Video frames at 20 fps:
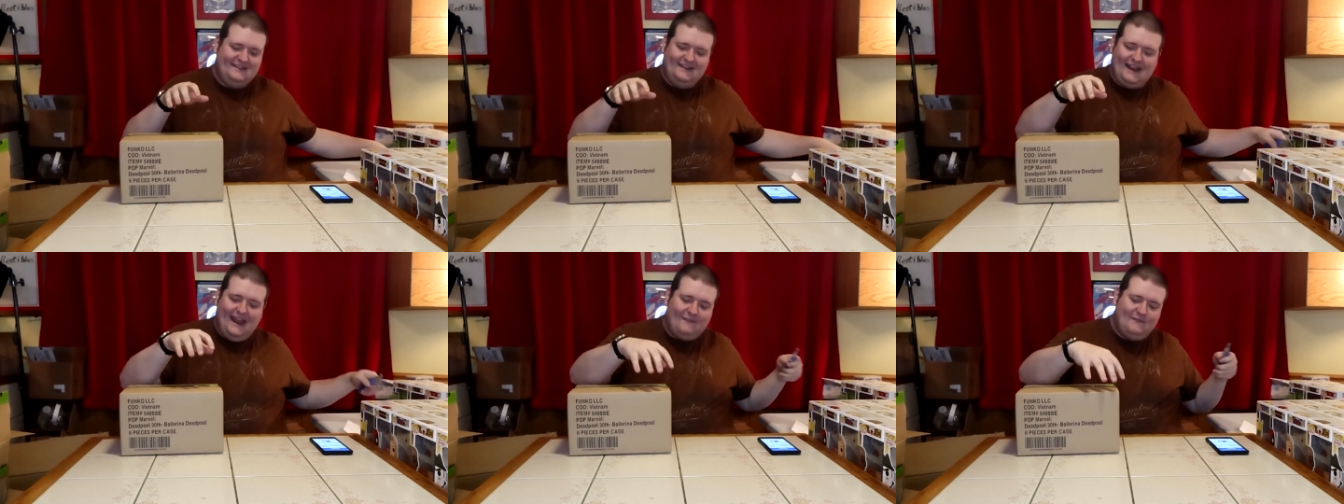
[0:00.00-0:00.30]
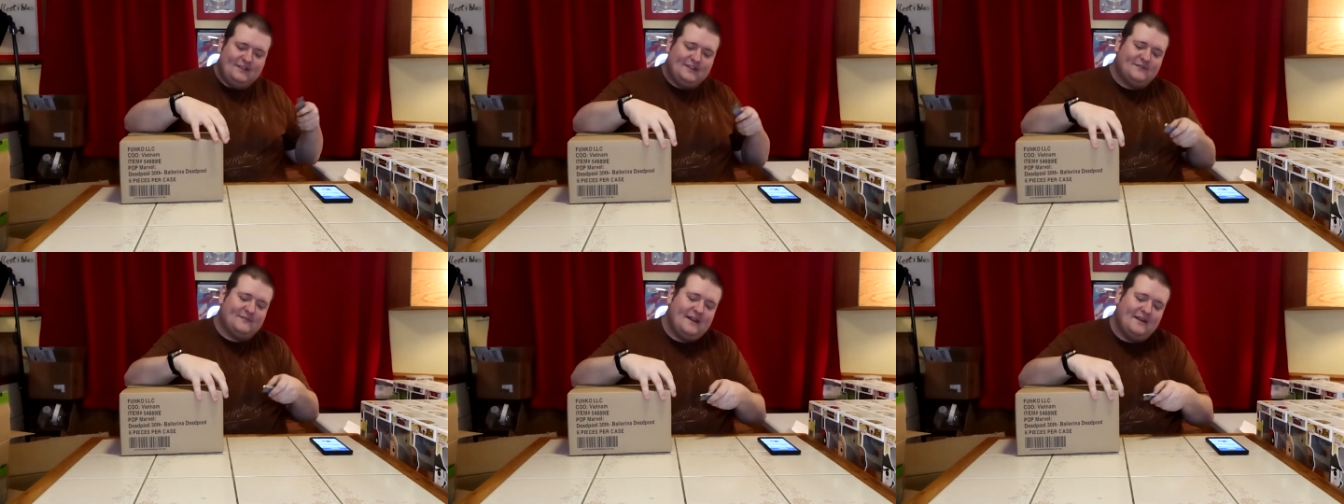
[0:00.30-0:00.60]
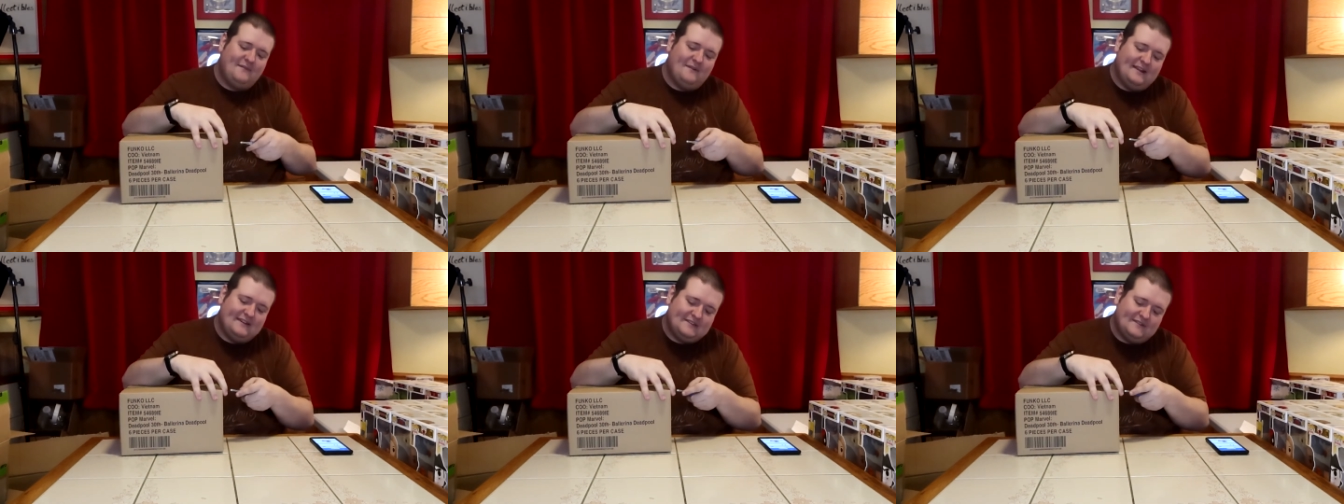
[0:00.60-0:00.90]
Have it the
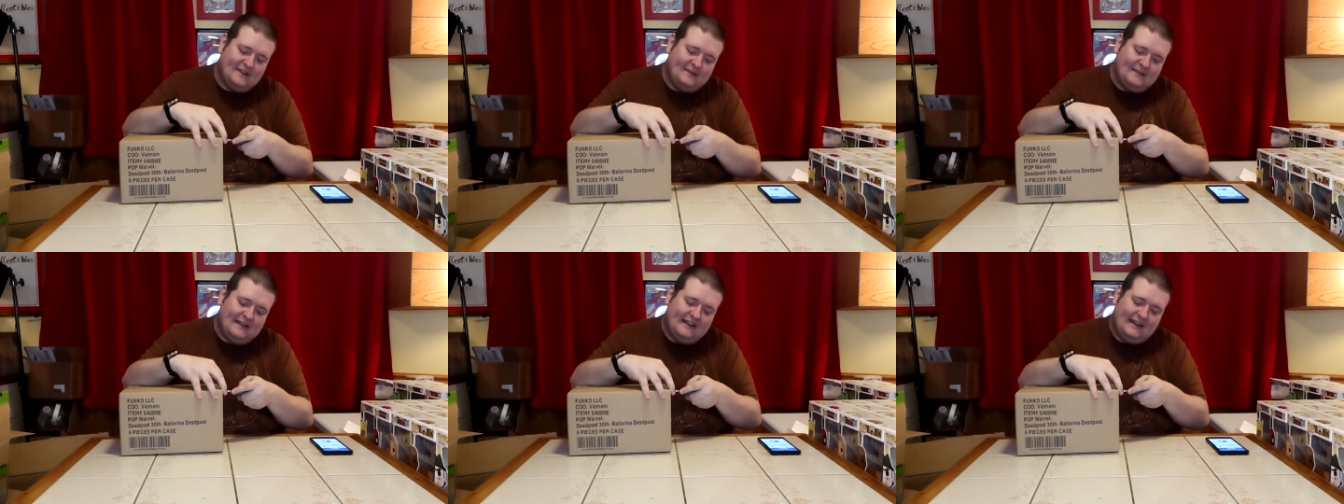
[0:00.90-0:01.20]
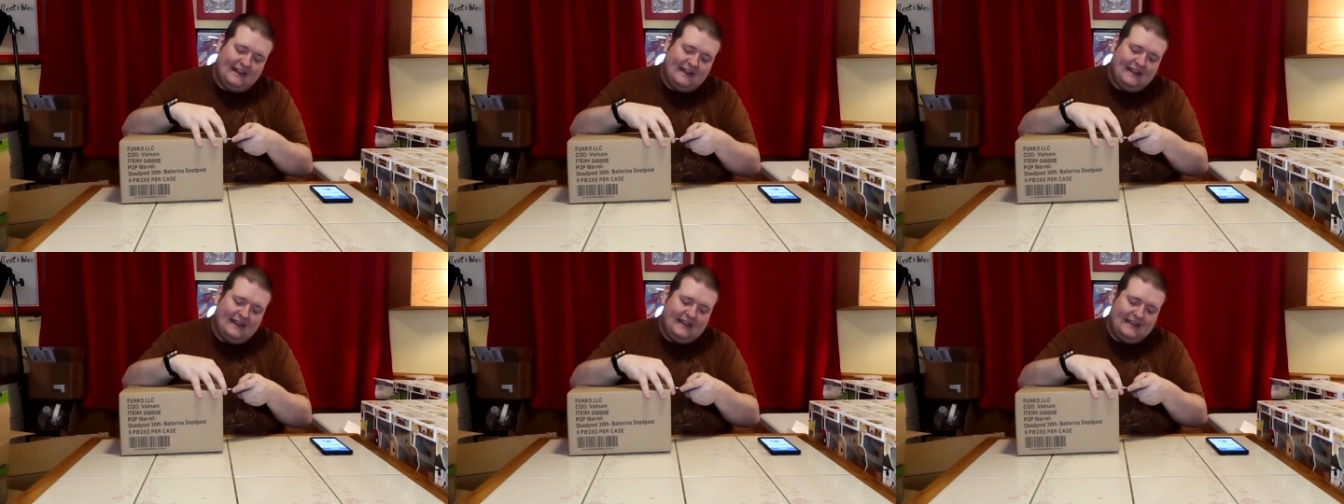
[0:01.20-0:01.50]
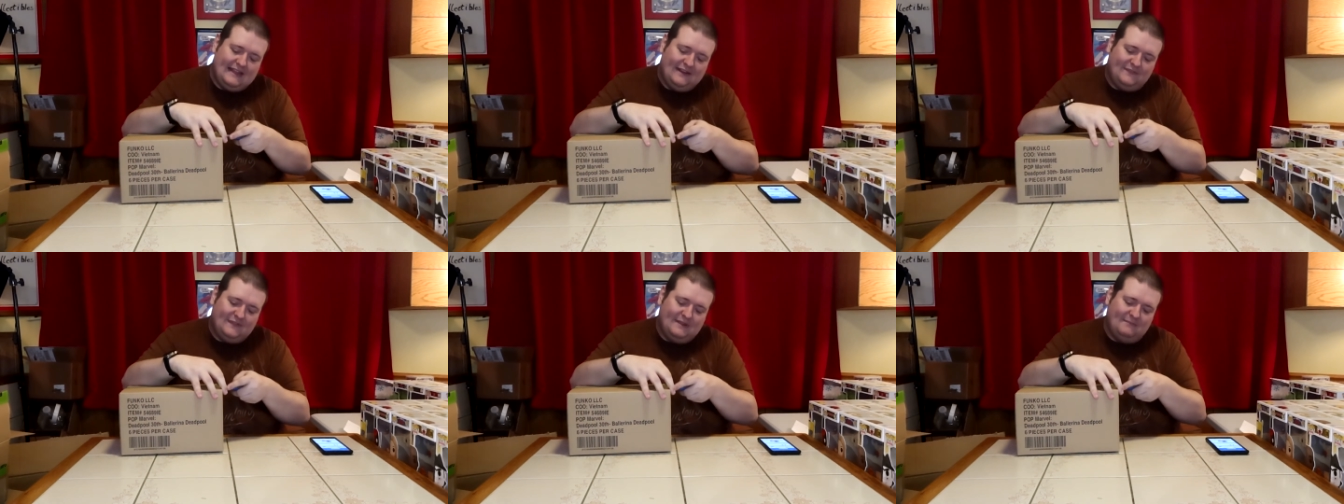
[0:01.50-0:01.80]
right way. So he did.
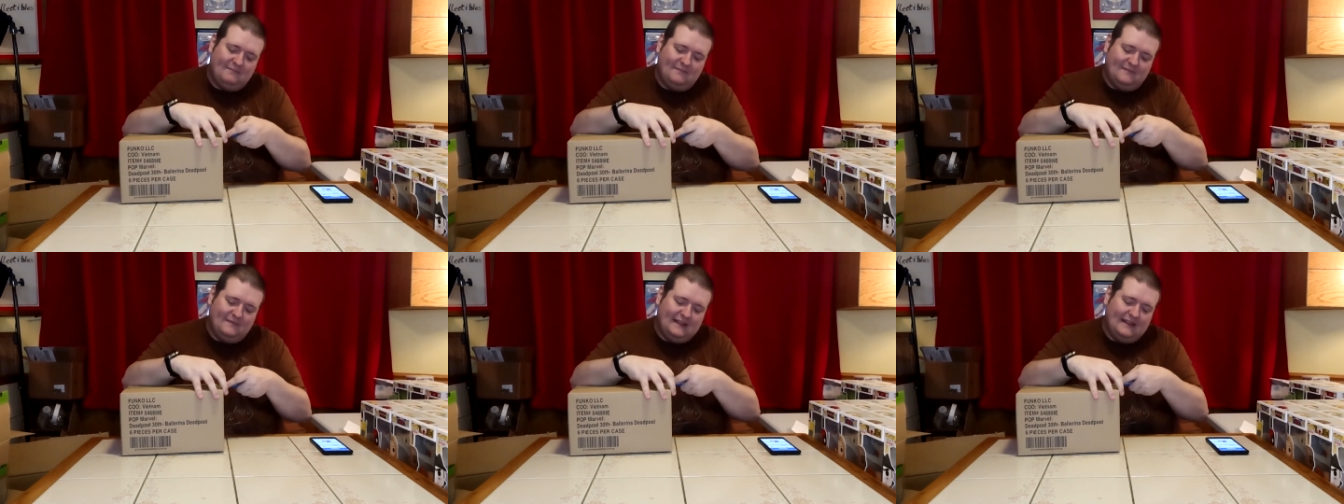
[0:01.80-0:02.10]
He definitely.